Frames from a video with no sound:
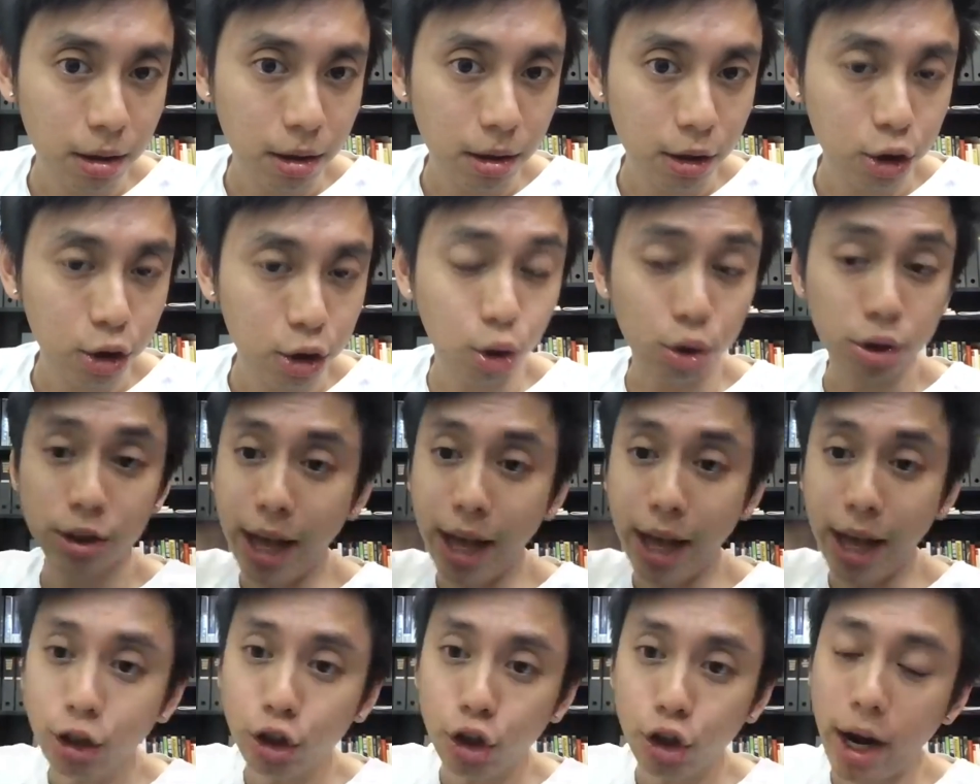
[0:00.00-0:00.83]
So
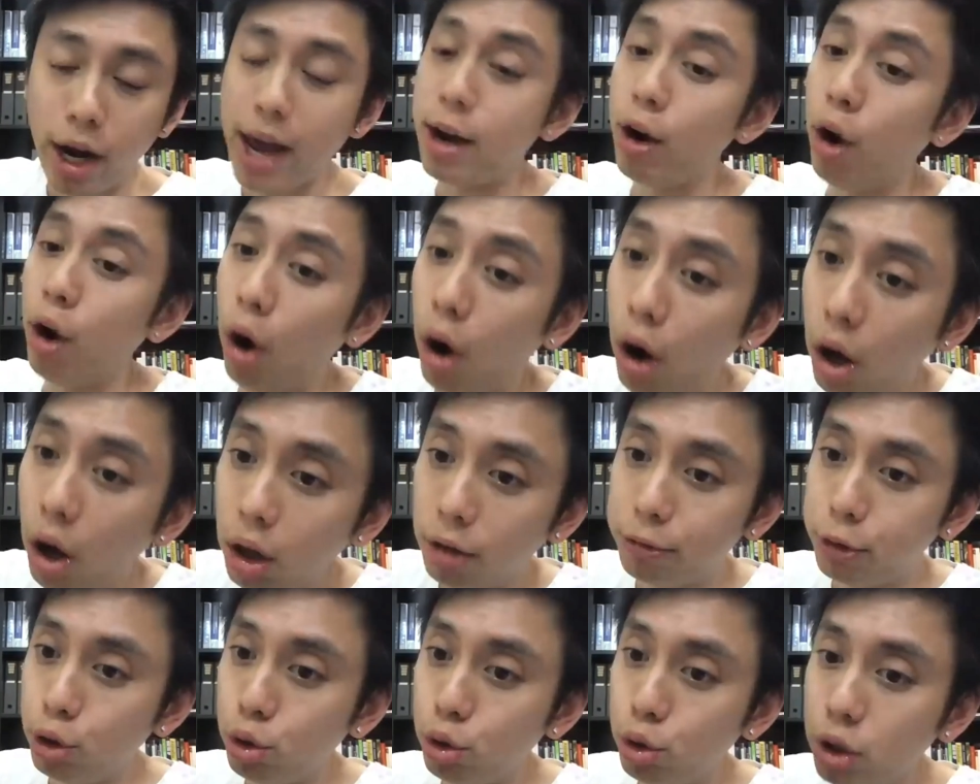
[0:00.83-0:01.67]
Sandra and all
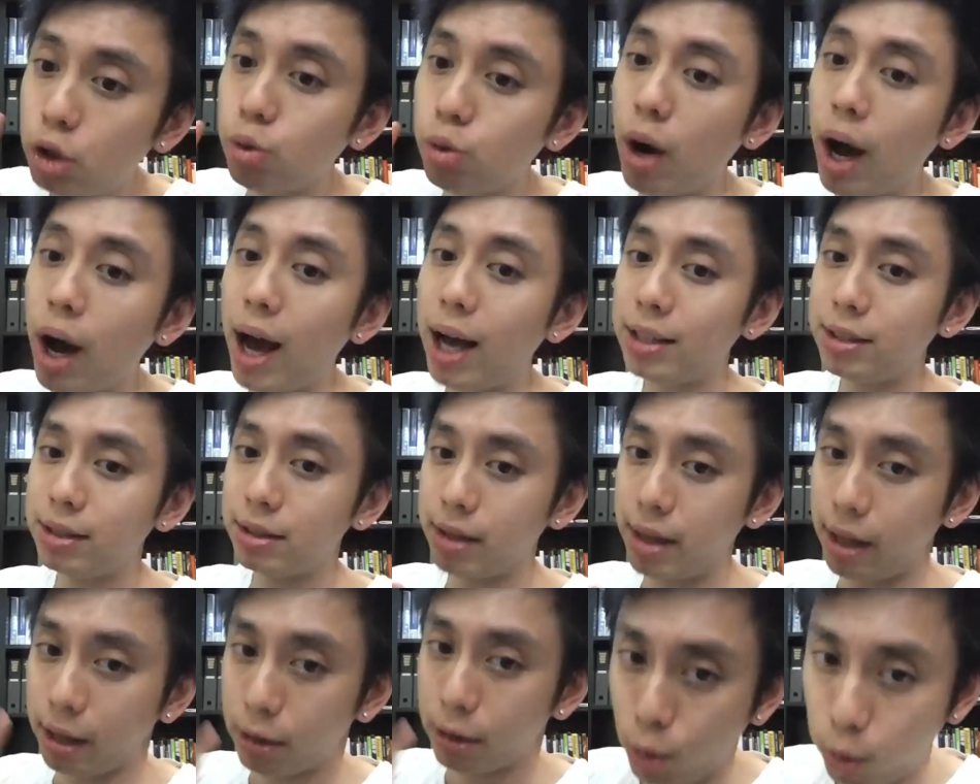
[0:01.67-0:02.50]
of you need to ask
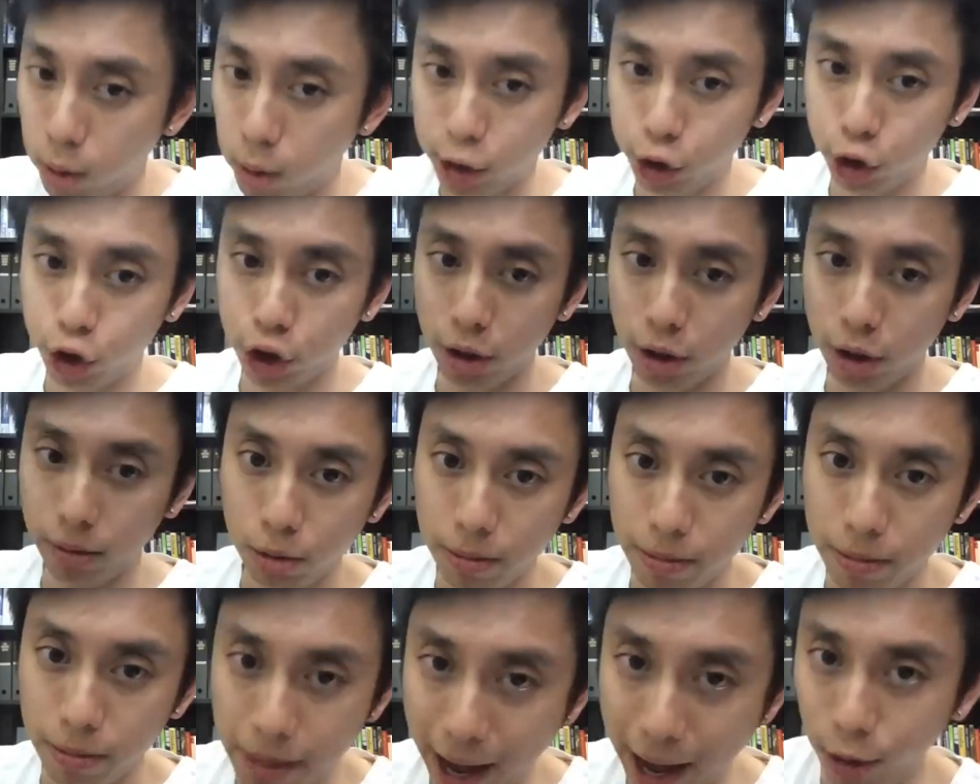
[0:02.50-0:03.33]
that question.
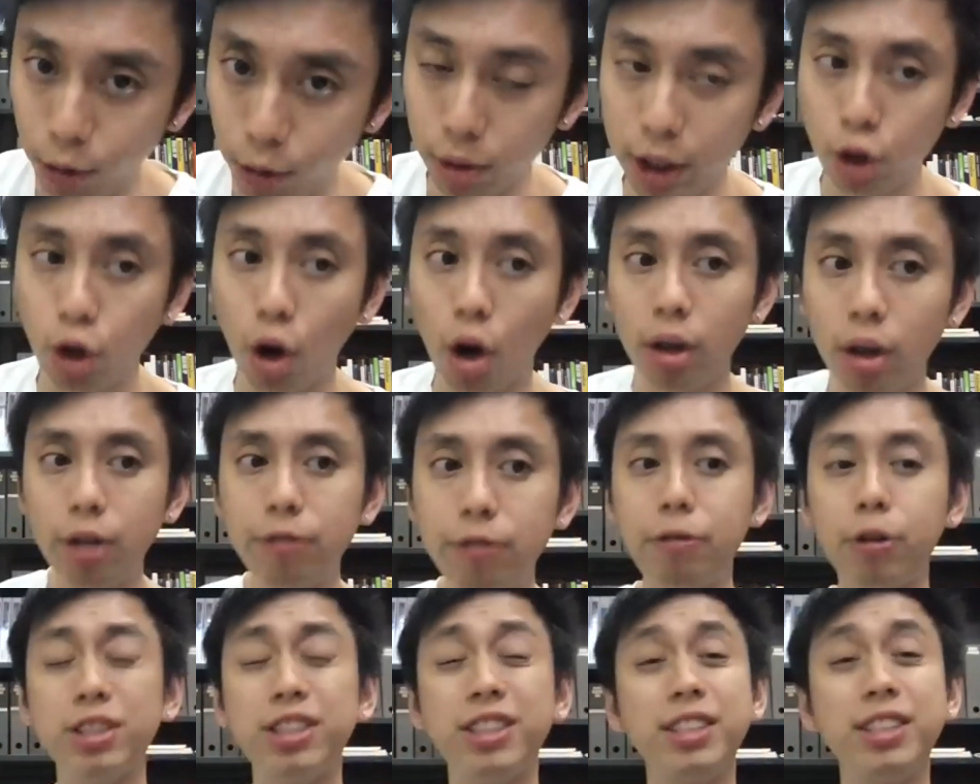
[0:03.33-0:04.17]
Now, in order
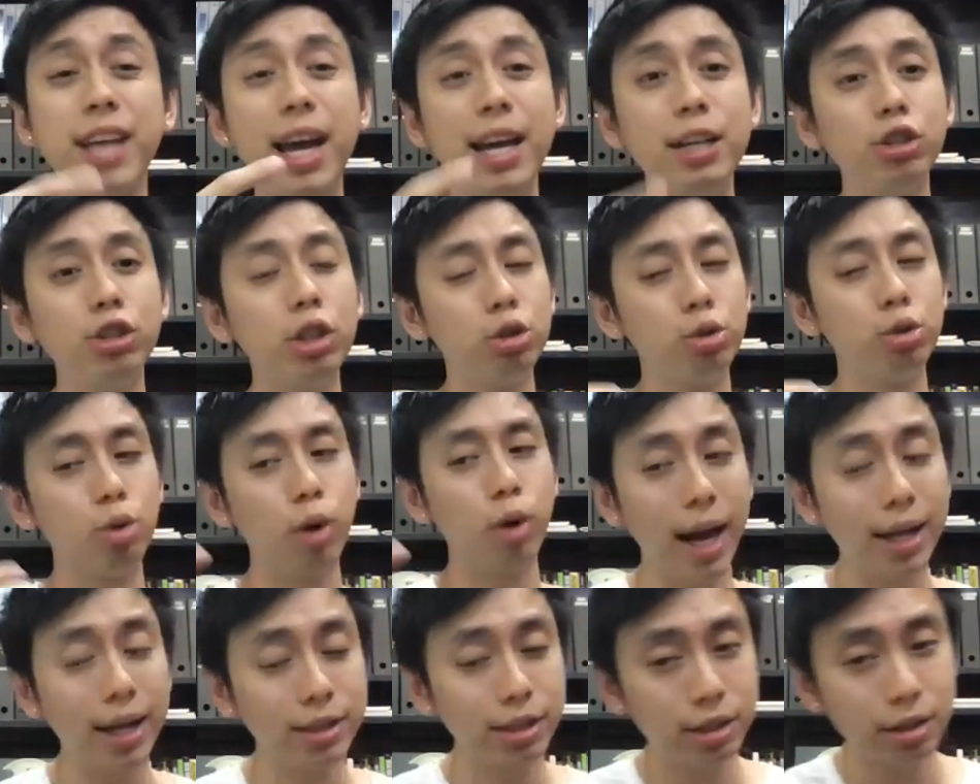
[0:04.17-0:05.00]
for Sandra to
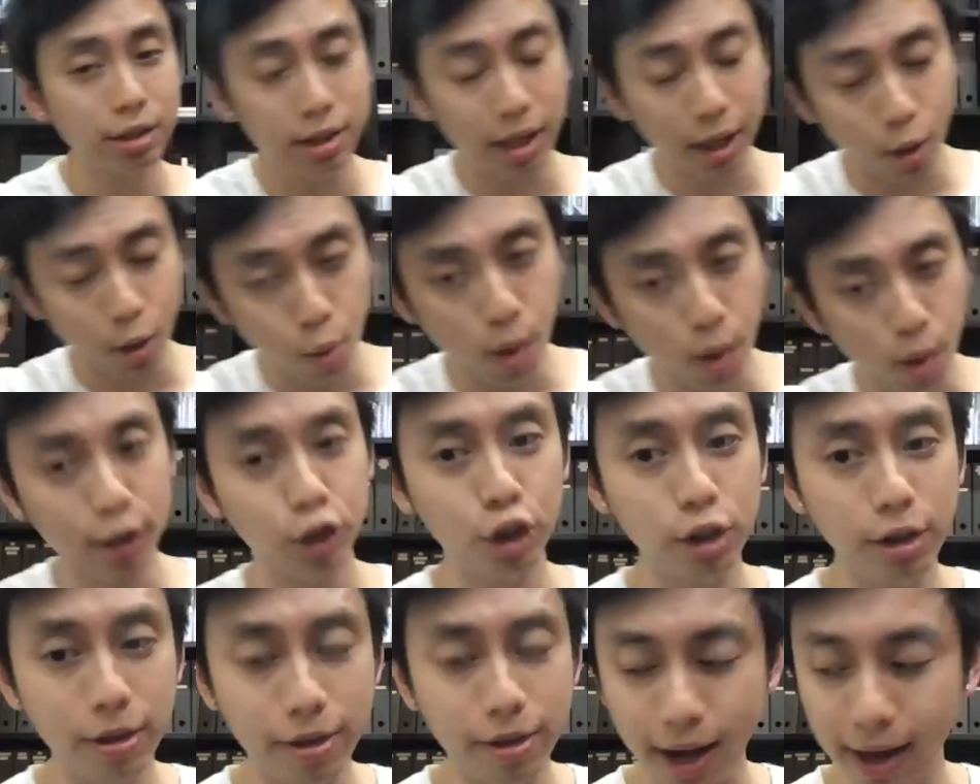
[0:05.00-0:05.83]
answer that
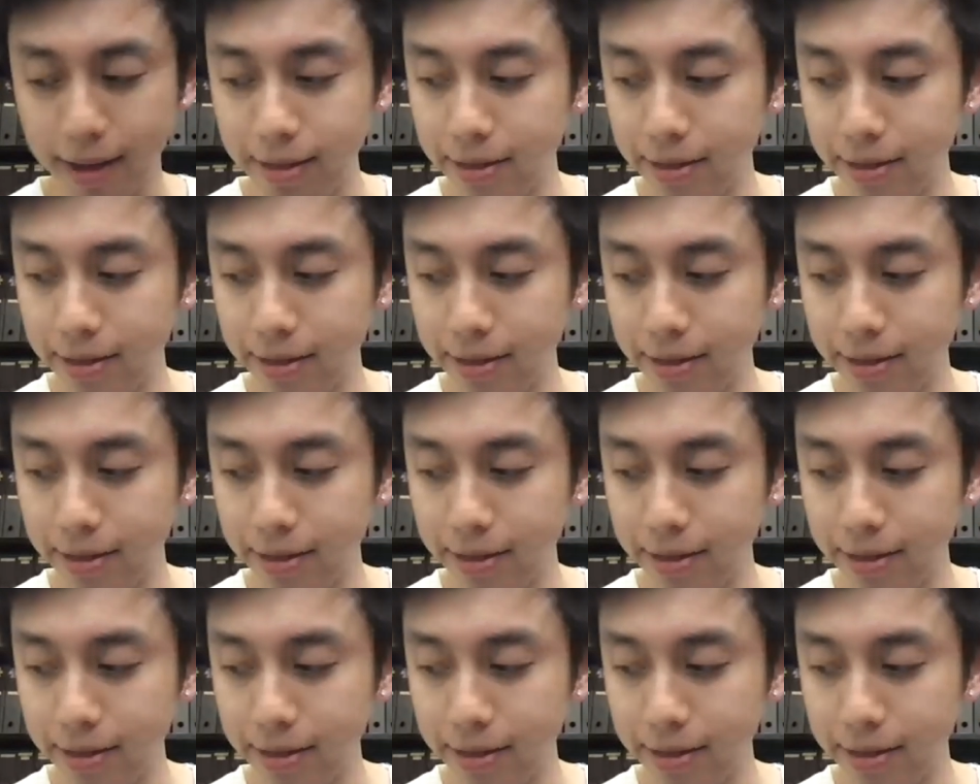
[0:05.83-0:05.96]
question, then